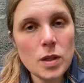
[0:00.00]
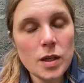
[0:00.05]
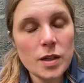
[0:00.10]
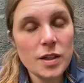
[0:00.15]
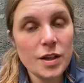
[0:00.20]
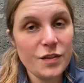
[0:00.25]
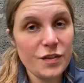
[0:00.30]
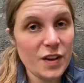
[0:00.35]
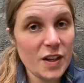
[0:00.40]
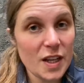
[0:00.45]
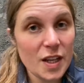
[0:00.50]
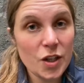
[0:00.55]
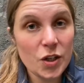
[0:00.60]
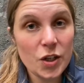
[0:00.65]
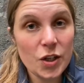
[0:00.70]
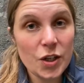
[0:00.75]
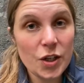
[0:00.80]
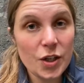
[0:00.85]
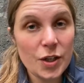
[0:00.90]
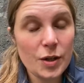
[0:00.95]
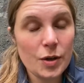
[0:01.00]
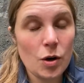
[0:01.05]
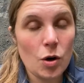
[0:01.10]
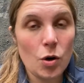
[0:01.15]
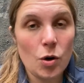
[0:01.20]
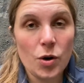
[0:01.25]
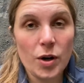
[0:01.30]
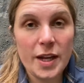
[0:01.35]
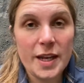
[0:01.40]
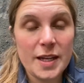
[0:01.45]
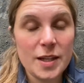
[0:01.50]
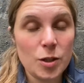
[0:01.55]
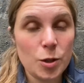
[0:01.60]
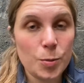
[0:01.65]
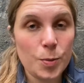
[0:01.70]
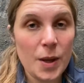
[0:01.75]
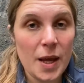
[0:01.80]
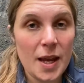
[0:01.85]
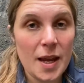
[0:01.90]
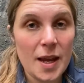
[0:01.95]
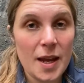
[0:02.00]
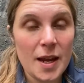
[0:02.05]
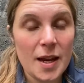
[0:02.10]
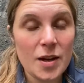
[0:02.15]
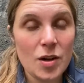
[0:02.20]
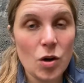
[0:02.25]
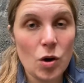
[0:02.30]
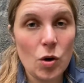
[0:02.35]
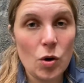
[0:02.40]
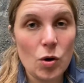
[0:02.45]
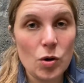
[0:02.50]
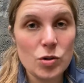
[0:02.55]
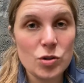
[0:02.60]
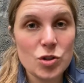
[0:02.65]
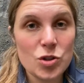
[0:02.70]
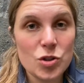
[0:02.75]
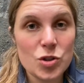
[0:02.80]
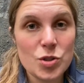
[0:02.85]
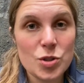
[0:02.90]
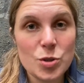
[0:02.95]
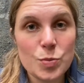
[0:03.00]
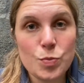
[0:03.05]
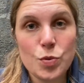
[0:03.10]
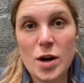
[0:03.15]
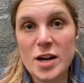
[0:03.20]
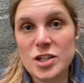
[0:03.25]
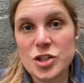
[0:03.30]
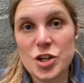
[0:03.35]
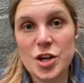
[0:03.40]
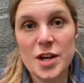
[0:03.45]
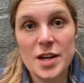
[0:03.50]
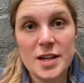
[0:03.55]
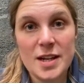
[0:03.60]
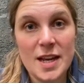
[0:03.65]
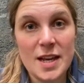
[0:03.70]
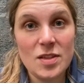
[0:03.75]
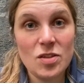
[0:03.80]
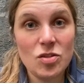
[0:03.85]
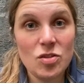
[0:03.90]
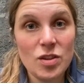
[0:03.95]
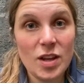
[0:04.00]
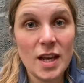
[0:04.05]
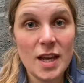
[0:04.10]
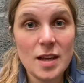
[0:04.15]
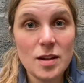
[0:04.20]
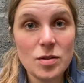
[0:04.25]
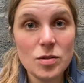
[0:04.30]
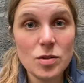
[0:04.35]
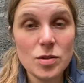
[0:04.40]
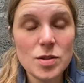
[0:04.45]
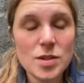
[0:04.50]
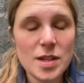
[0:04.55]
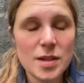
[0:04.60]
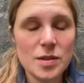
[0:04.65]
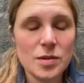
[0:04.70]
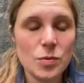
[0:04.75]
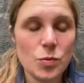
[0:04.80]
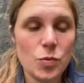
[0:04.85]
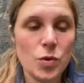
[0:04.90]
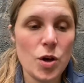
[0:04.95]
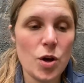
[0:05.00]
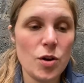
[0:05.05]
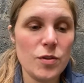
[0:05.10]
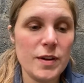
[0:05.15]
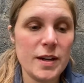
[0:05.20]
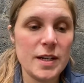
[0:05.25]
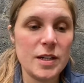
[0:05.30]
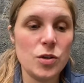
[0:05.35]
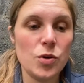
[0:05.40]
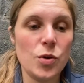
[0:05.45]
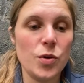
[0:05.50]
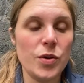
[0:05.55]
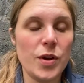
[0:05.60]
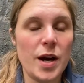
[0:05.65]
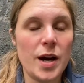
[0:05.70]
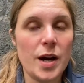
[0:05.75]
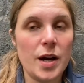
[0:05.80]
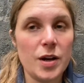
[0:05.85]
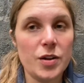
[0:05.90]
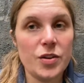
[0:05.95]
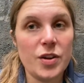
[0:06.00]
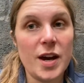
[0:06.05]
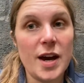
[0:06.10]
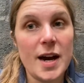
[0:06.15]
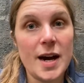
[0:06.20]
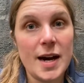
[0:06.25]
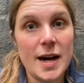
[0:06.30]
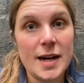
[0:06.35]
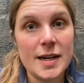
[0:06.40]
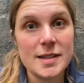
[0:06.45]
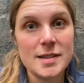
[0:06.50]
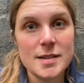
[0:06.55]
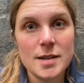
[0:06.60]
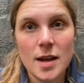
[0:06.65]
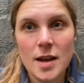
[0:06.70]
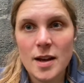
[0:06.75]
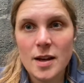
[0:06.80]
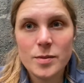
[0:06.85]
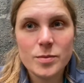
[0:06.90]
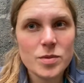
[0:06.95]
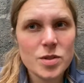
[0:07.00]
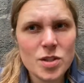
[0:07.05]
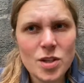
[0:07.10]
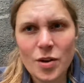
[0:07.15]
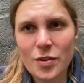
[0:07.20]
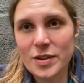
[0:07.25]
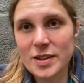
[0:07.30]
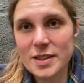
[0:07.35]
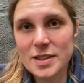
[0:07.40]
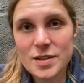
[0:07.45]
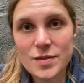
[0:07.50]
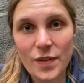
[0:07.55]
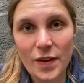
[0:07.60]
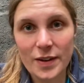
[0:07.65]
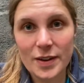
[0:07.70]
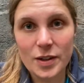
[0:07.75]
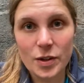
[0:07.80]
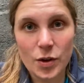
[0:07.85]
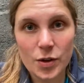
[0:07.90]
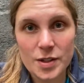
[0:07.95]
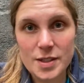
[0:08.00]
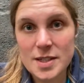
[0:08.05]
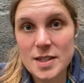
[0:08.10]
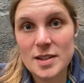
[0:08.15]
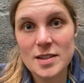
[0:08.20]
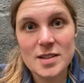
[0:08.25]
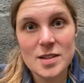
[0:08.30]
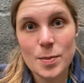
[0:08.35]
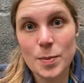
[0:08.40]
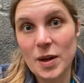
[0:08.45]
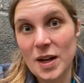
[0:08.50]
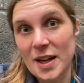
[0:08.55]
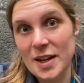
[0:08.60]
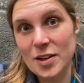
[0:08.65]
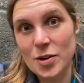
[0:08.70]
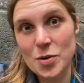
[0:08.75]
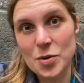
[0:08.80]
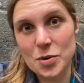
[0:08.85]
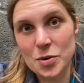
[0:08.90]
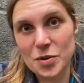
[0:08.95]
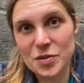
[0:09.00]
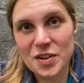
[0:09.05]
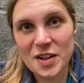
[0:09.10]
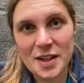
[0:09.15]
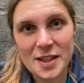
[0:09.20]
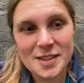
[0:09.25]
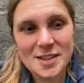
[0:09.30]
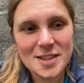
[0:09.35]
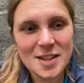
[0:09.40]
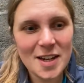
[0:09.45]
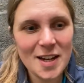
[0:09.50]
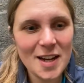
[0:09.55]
navicular or heel pain or just pressure in the heels. And we already know that Arthur has, sorry, it's very noisy, there's a plane going overhead.